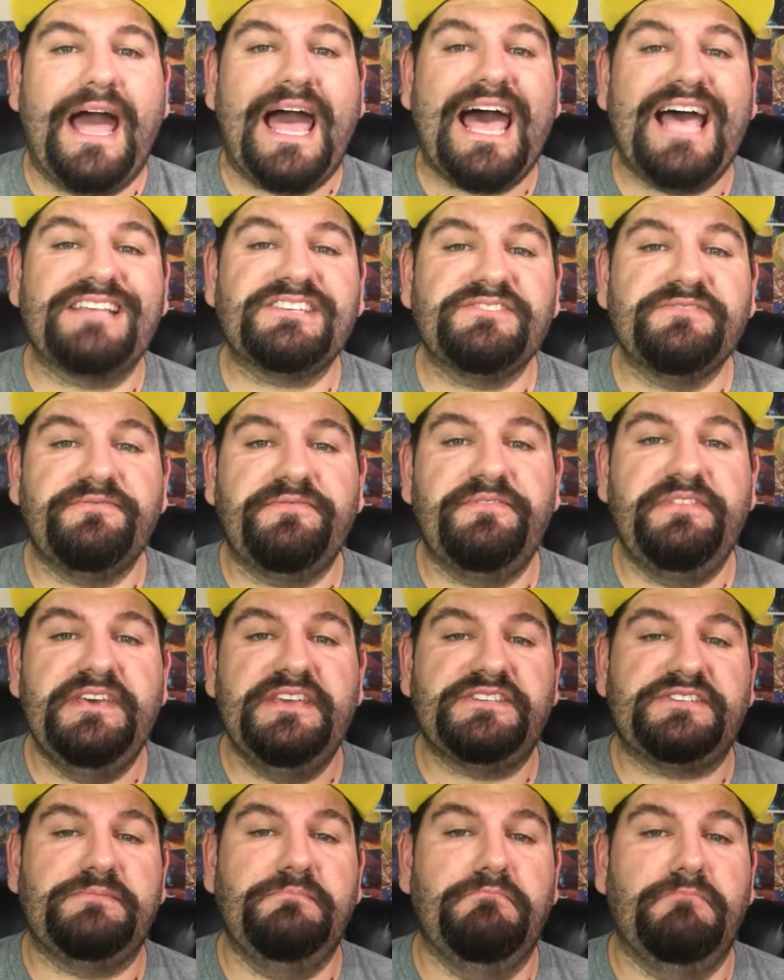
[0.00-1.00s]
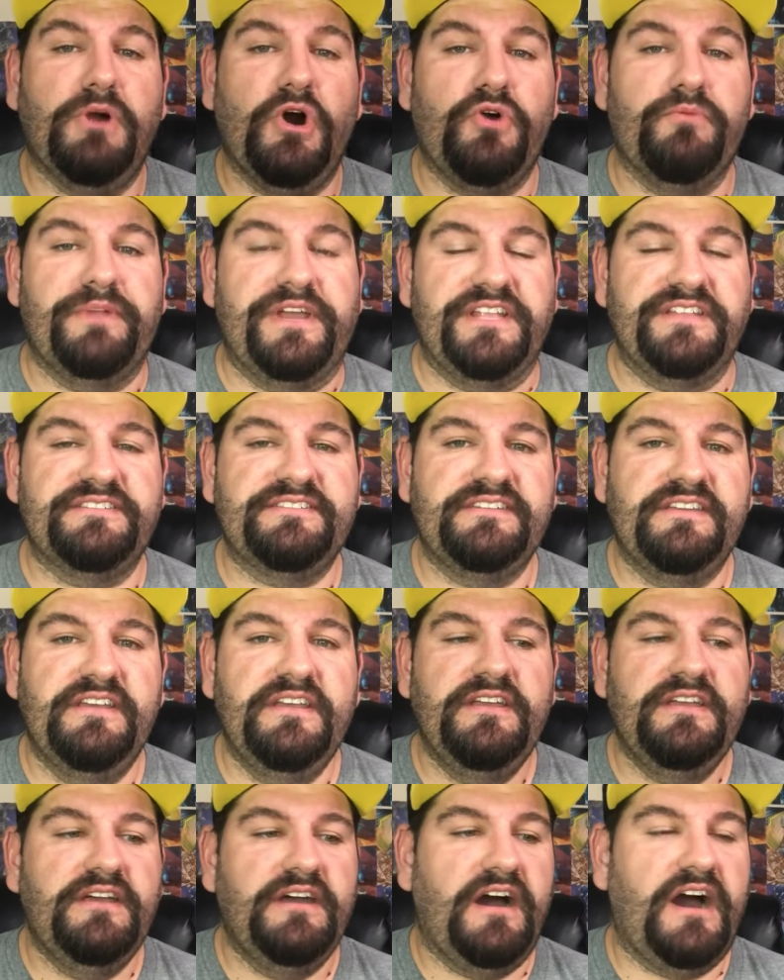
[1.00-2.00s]
As of this moment,
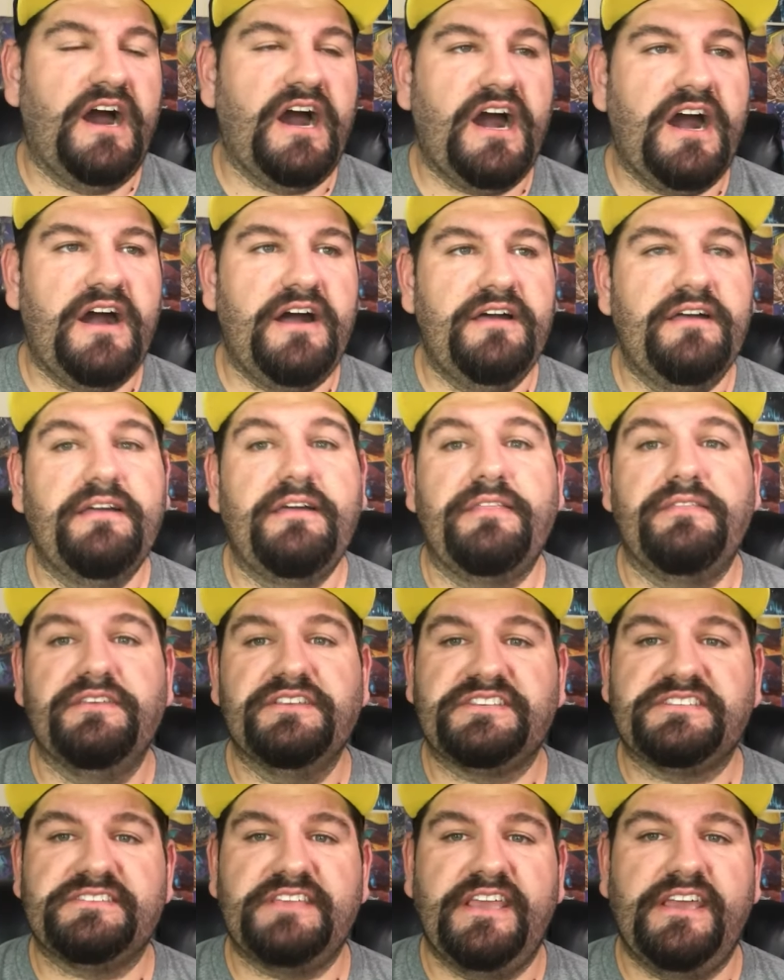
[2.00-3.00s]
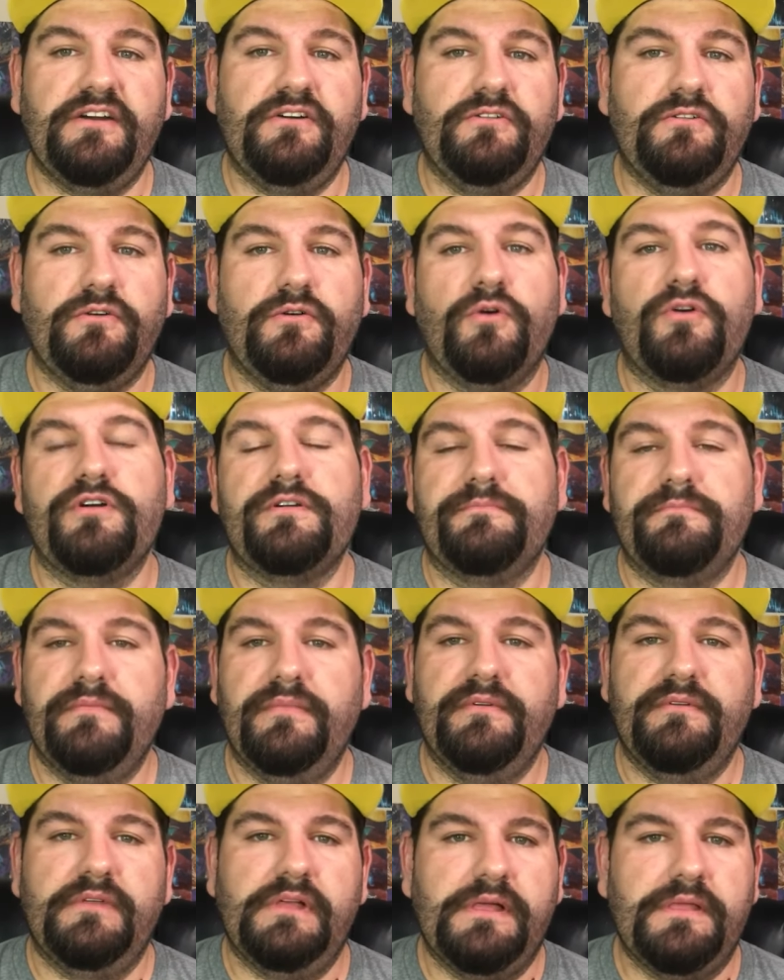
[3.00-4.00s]
the sale or
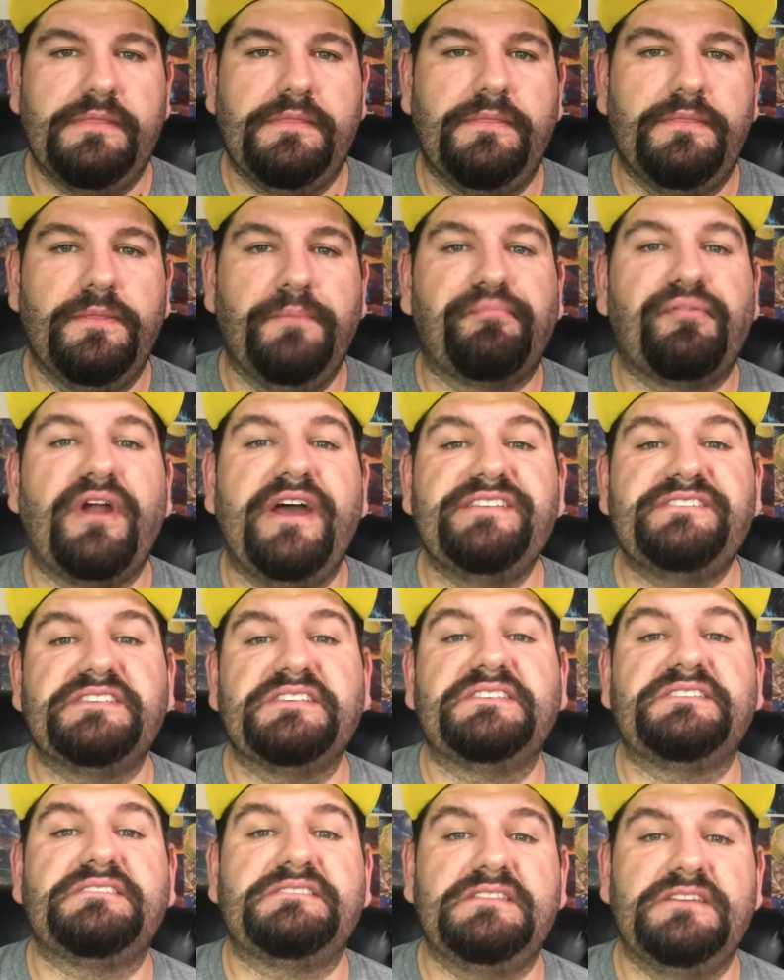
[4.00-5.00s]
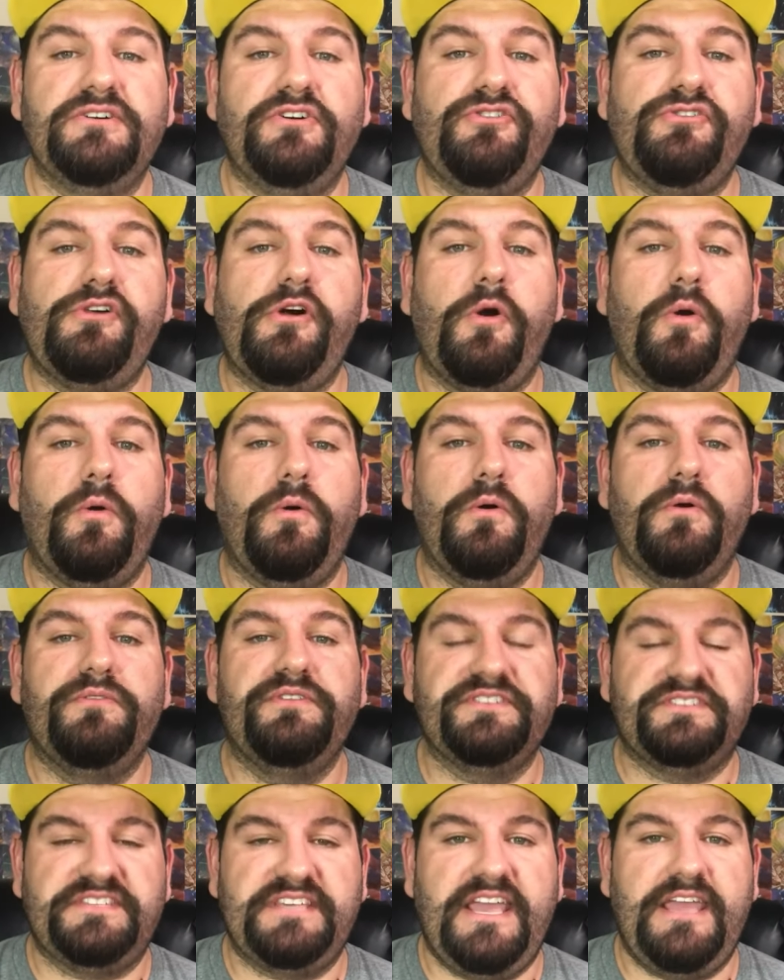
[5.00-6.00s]
the price is still
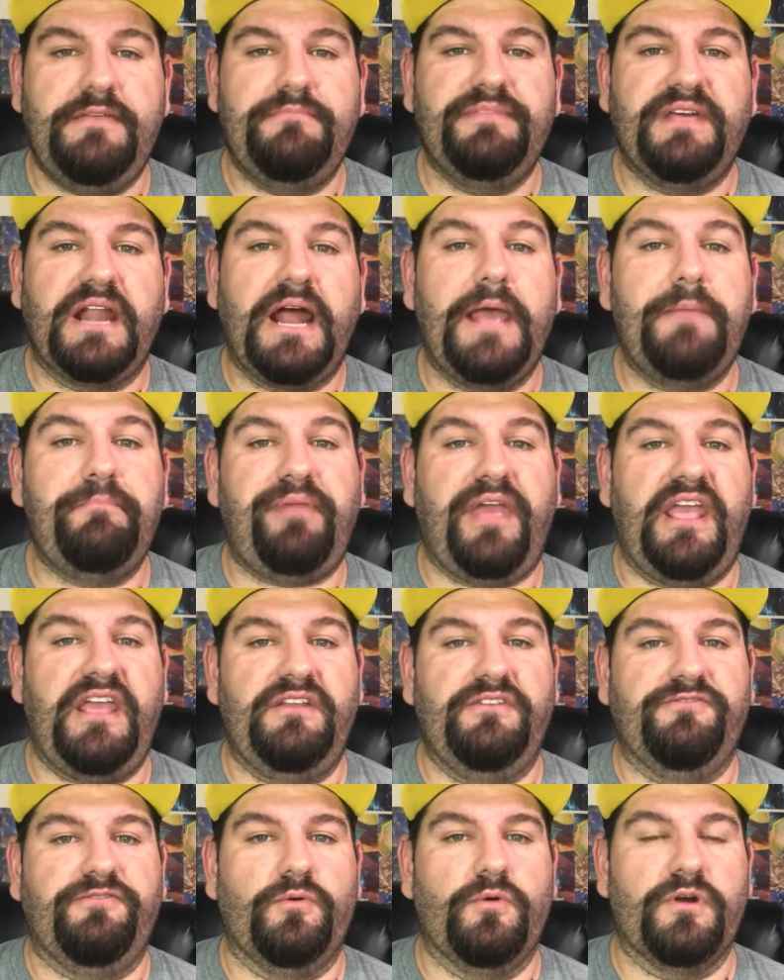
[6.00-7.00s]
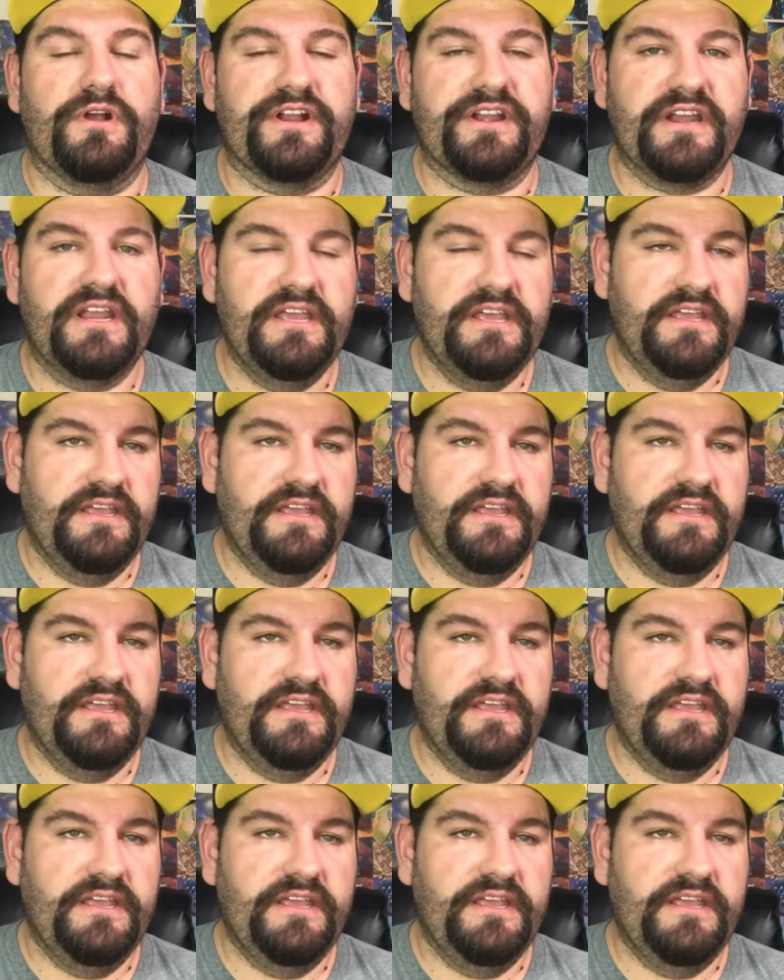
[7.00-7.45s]
the same that I paid for it.